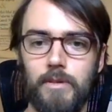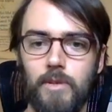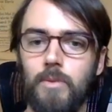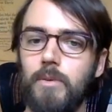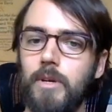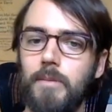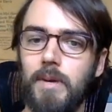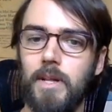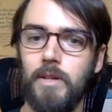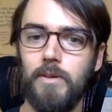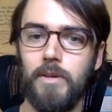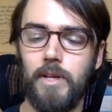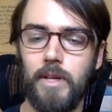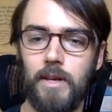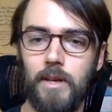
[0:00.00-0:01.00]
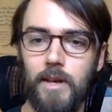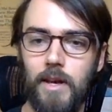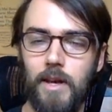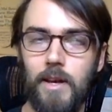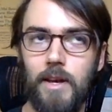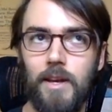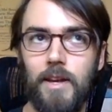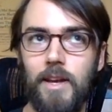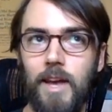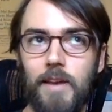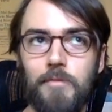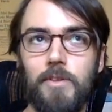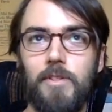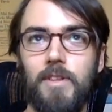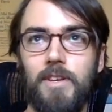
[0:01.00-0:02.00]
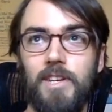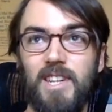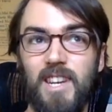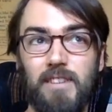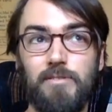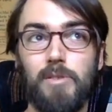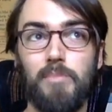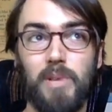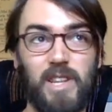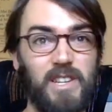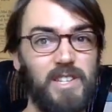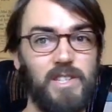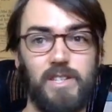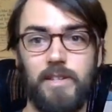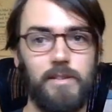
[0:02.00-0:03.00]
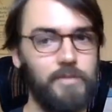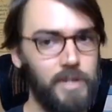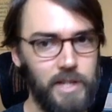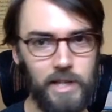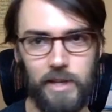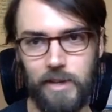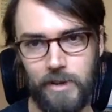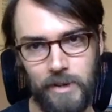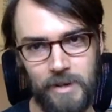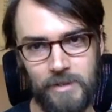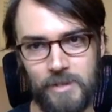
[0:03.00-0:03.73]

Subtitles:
Don't worry about learning everything in every place in every key.